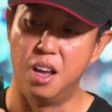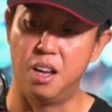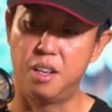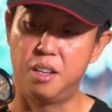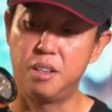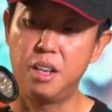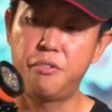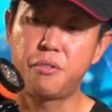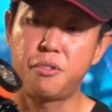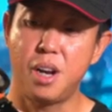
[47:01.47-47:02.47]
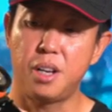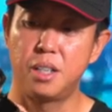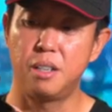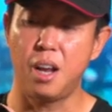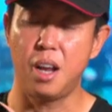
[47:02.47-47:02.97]
They've
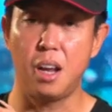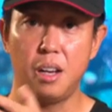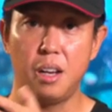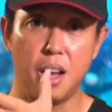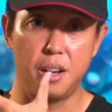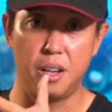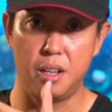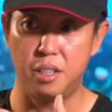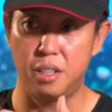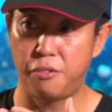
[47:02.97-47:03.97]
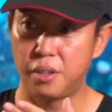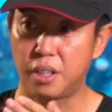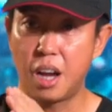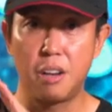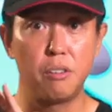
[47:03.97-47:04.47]
created a
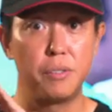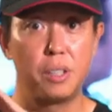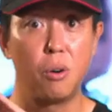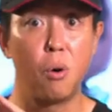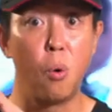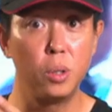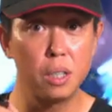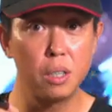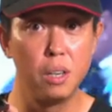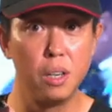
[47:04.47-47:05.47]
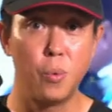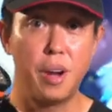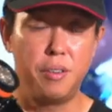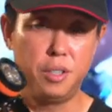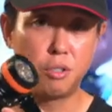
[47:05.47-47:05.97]
different kind of a holder
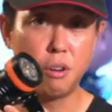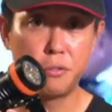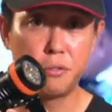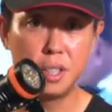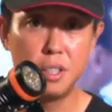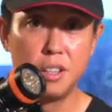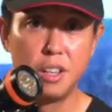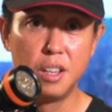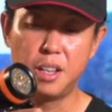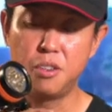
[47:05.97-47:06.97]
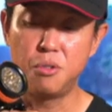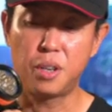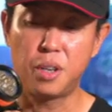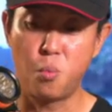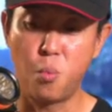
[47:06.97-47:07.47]
where it's softer, that
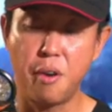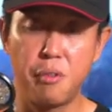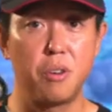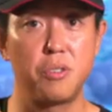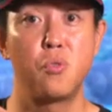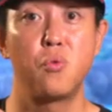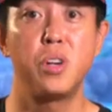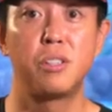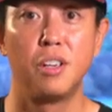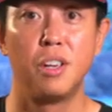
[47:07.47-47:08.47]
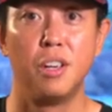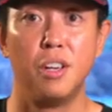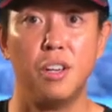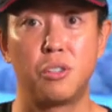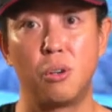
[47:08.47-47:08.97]
you can wear it on your wrist.
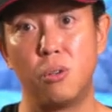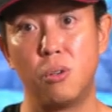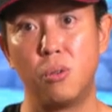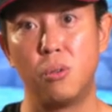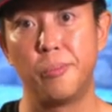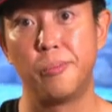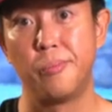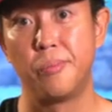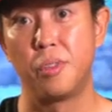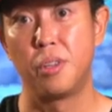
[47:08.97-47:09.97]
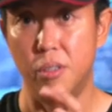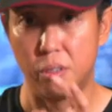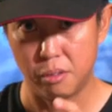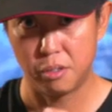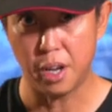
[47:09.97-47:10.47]
So
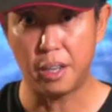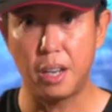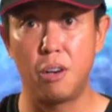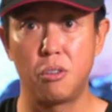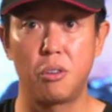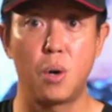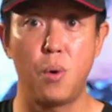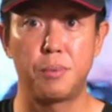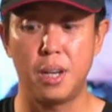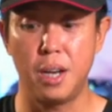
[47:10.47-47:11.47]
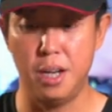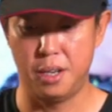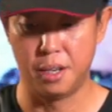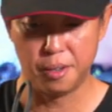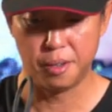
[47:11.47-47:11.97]
check that out on their
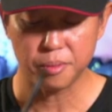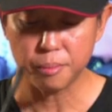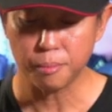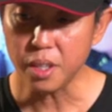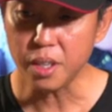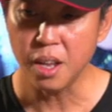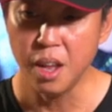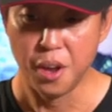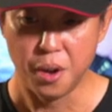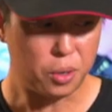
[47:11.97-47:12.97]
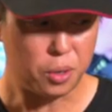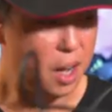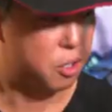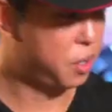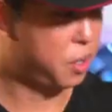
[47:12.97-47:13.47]
website. Okay,